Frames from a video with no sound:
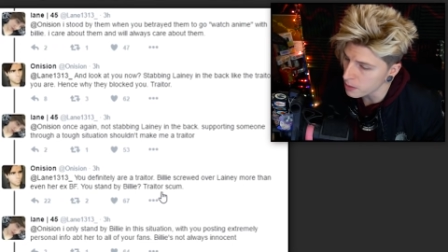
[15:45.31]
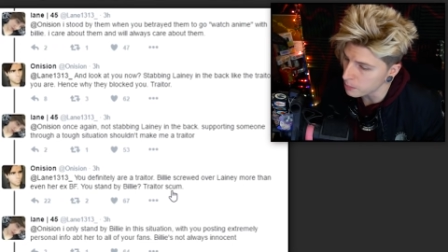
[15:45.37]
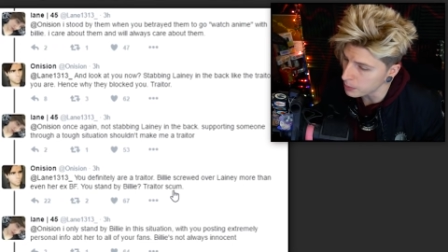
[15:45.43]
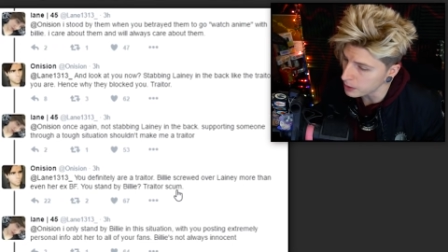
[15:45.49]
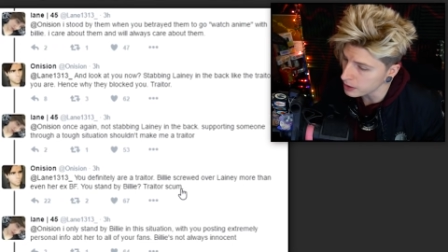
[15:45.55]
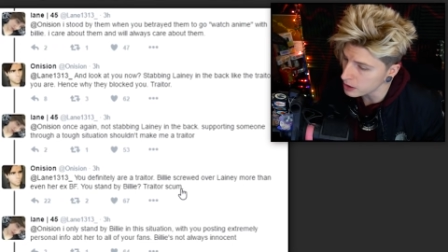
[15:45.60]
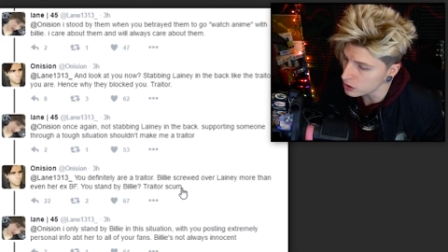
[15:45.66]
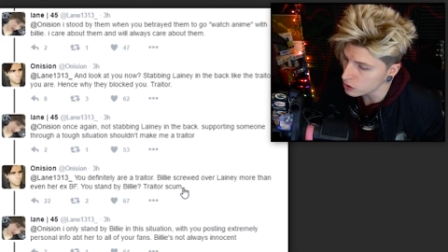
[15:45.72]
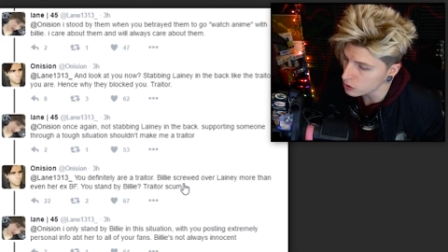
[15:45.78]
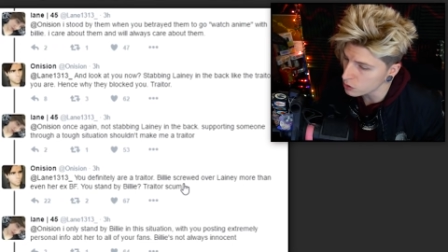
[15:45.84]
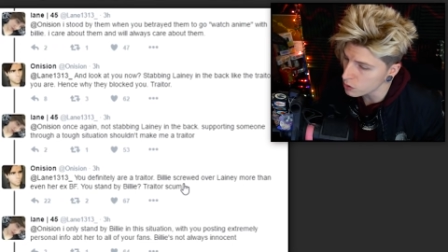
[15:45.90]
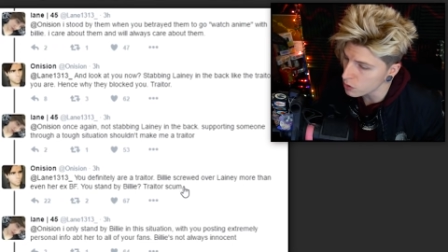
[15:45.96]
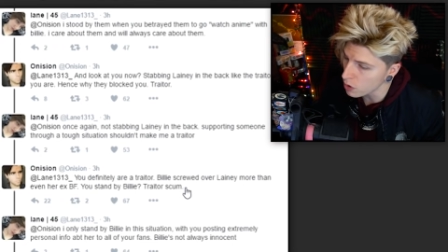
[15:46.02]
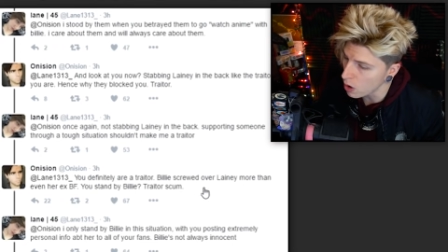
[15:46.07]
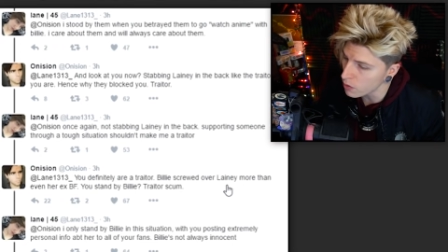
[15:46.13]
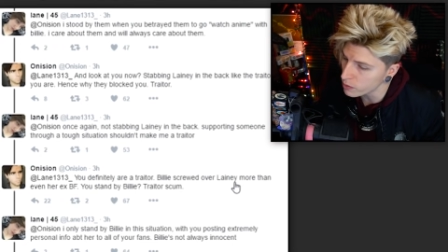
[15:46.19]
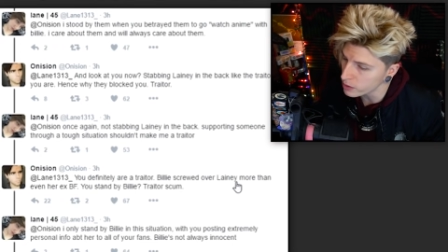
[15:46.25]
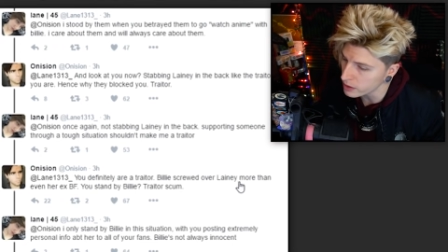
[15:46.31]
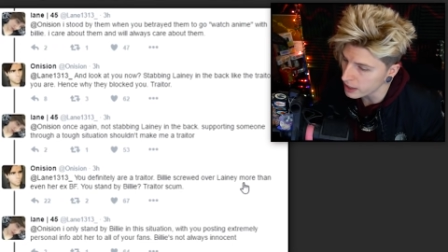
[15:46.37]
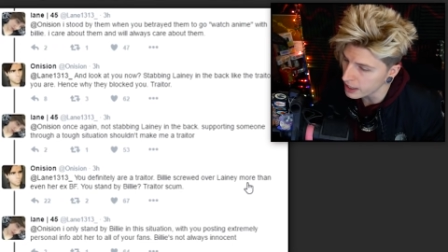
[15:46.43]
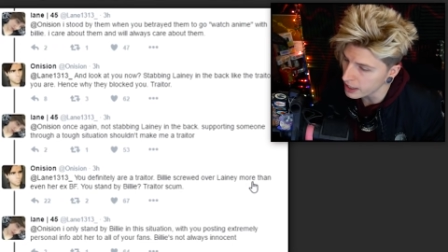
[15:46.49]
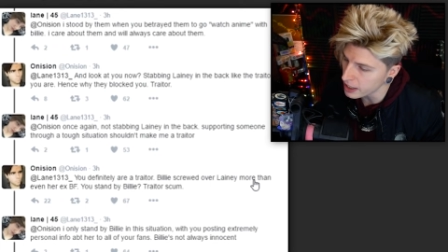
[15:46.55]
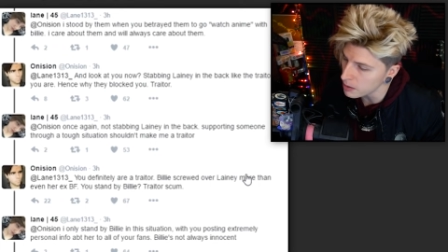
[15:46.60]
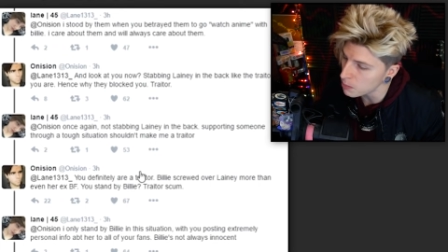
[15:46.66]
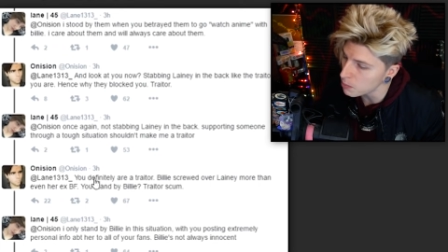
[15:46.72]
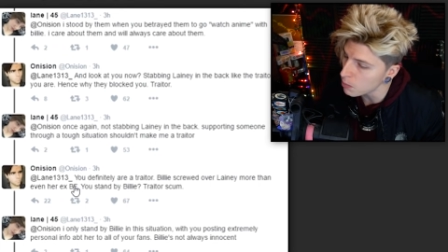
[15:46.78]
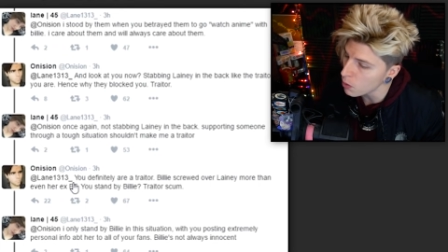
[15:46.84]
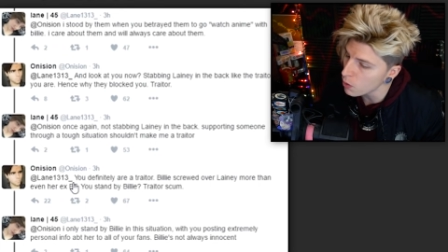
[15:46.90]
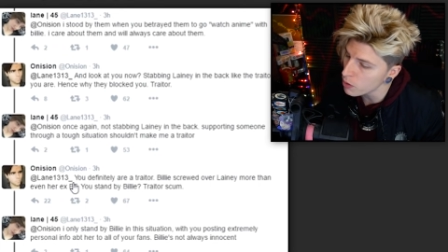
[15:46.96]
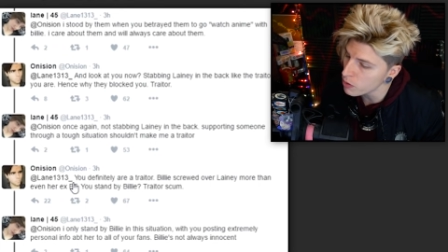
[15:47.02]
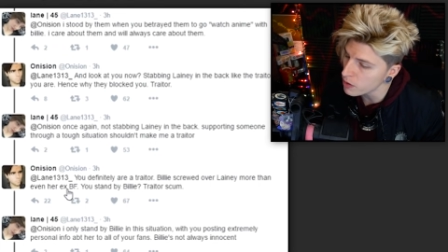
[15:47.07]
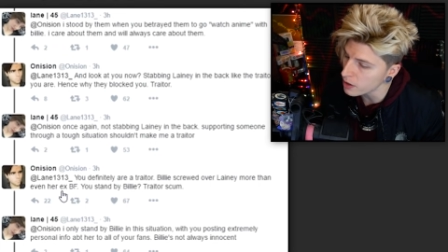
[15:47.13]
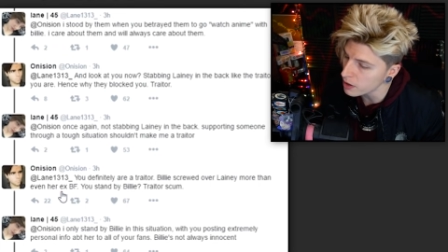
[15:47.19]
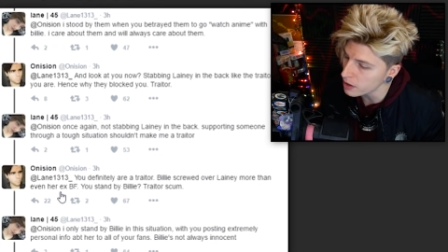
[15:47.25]
Billie screwed over Lainey
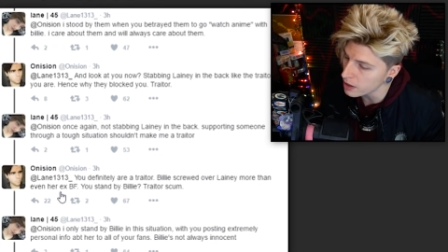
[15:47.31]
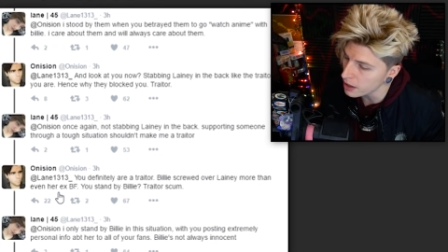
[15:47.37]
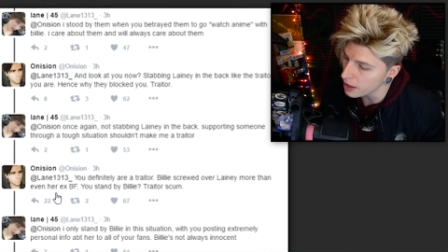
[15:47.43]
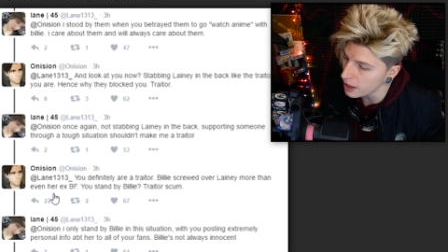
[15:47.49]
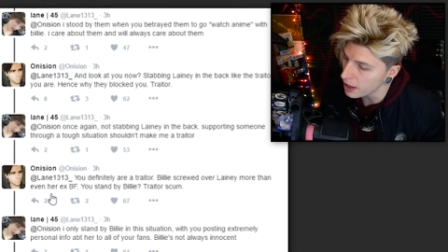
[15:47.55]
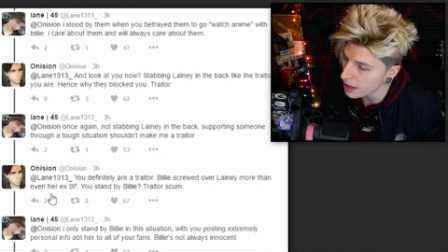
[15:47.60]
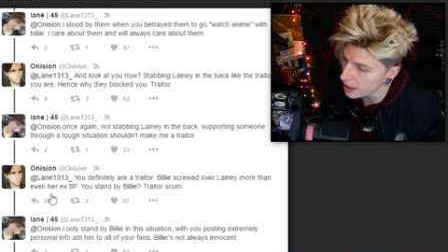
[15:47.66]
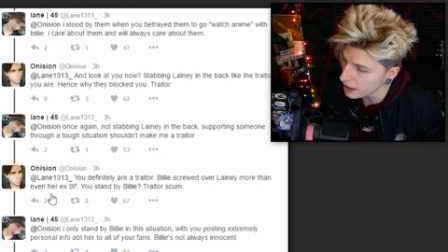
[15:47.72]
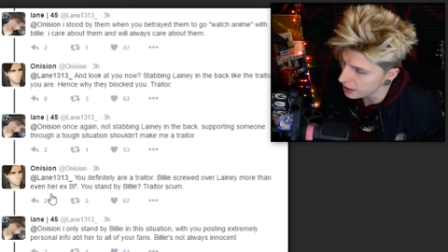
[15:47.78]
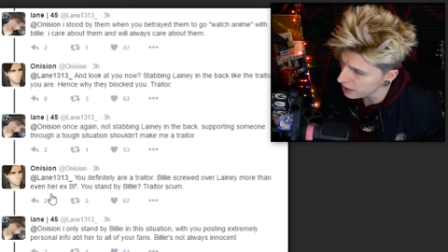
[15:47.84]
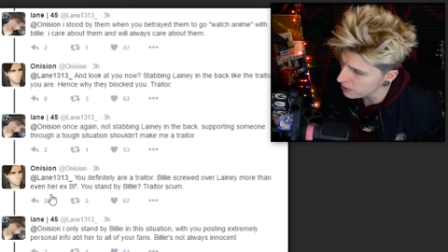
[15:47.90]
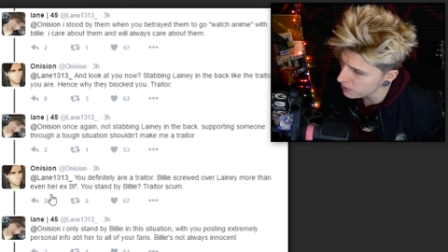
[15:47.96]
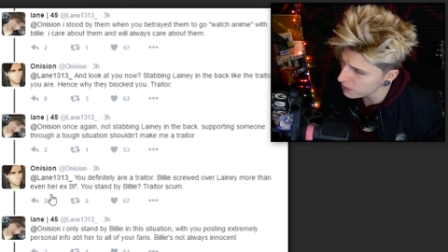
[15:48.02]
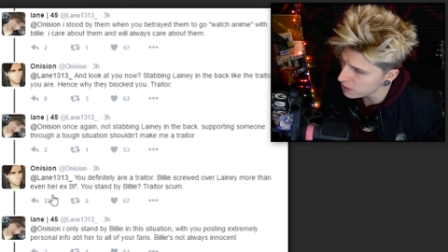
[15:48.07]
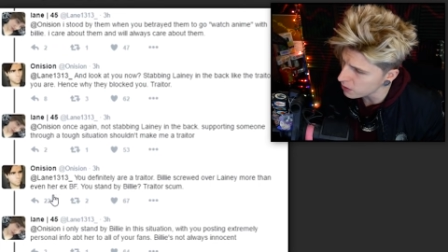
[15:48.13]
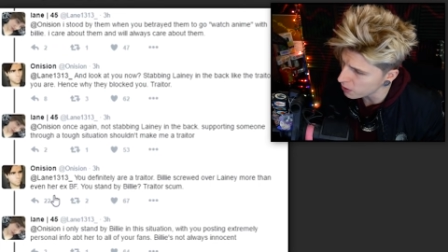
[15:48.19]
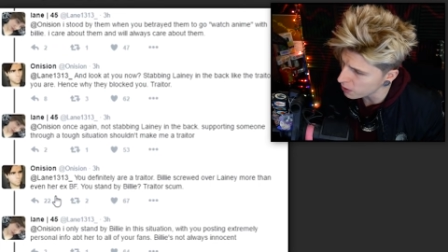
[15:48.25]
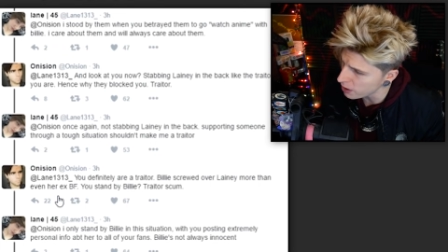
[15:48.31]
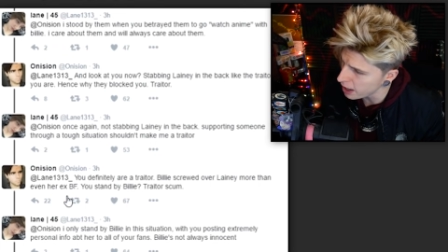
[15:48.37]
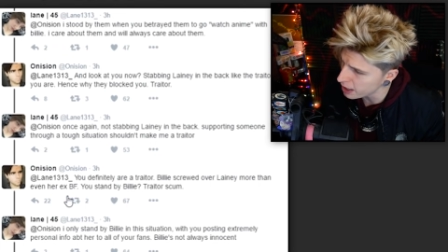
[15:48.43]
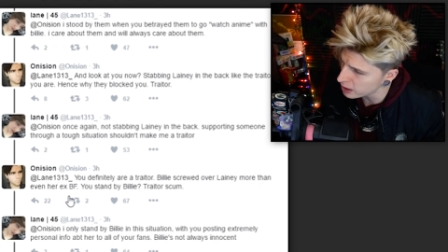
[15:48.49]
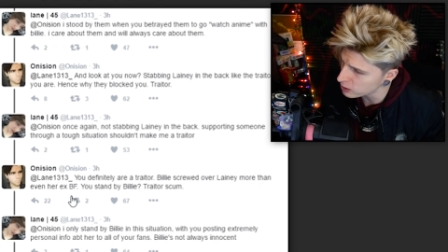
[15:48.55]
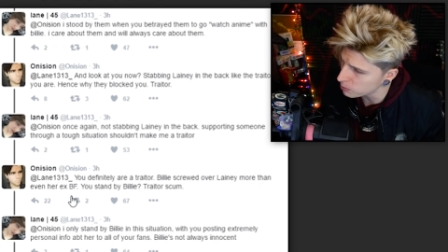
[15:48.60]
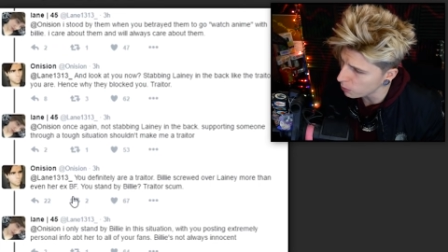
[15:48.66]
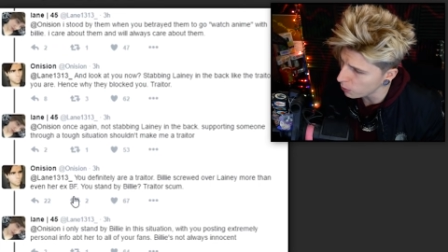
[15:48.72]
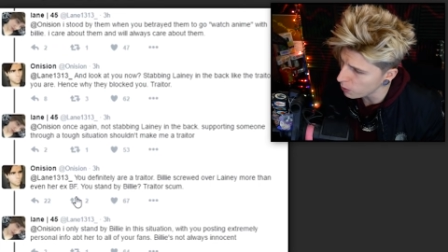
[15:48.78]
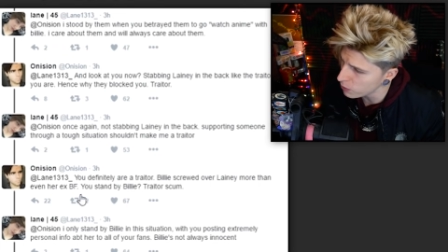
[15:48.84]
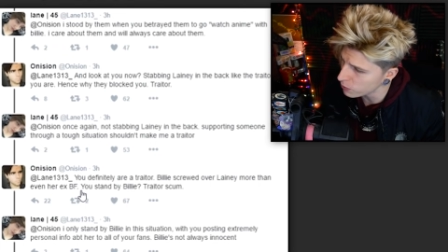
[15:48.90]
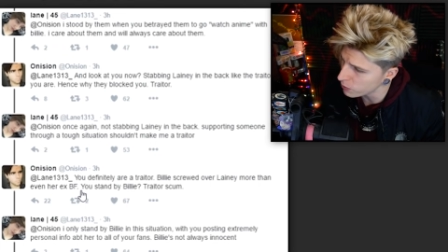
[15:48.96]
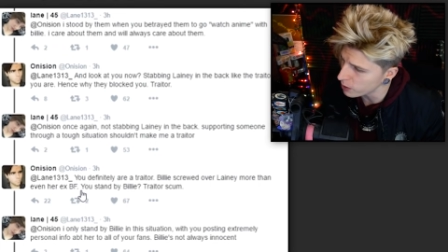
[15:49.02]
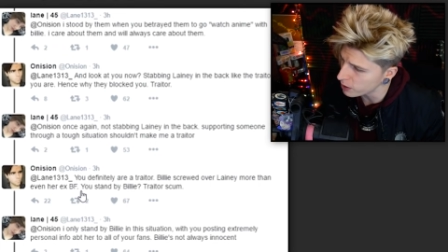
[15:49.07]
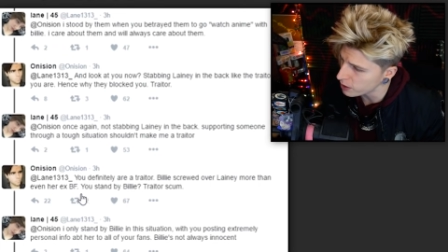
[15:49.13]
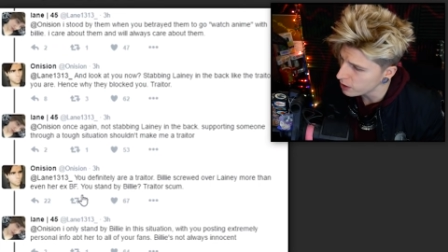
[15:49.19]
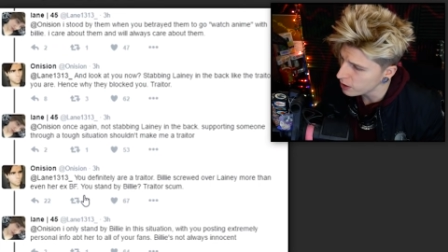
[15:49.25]
more than even her
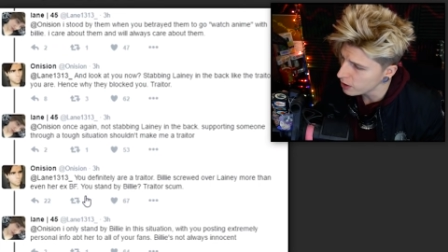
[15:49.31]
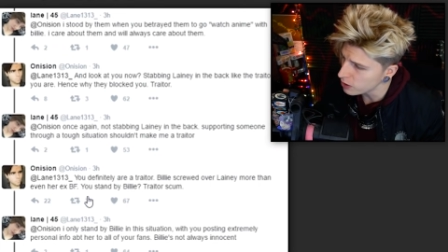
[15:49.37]
ex-boyfriend.